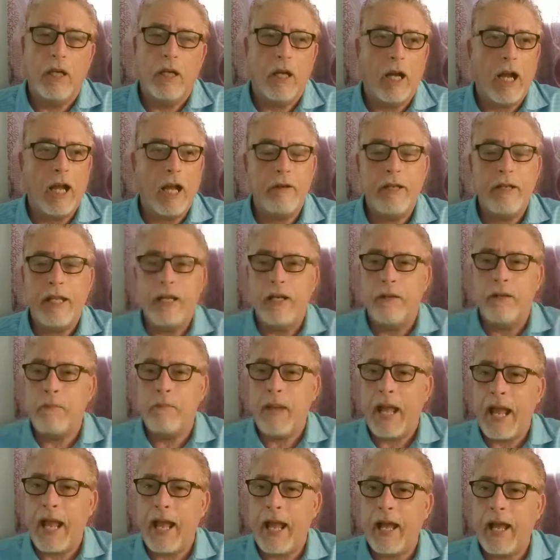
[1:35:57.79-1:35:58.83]
I need a
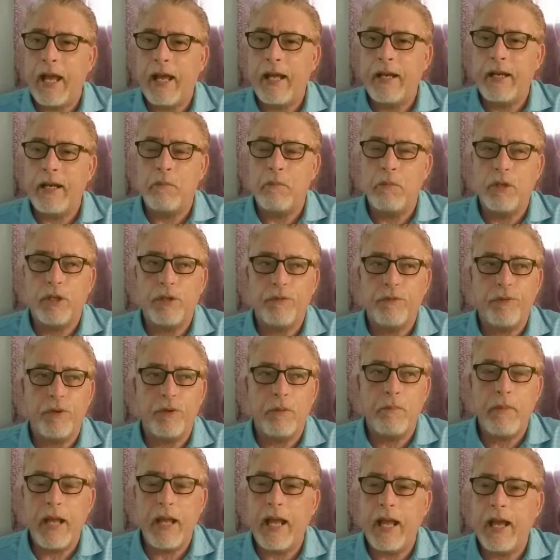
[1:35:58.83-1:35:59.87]
man. I'm looking for a
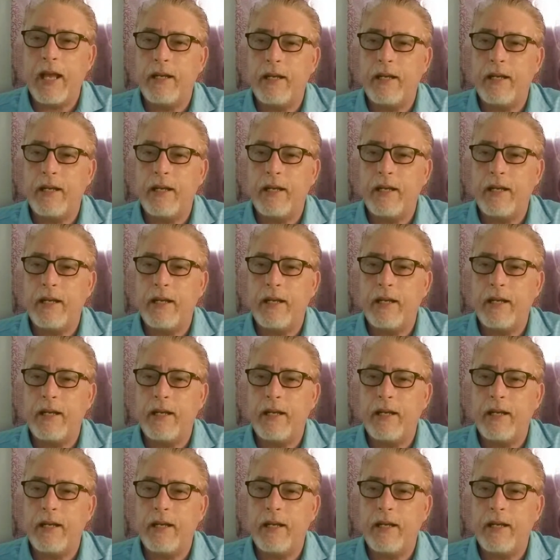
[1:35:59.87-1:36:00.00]
man.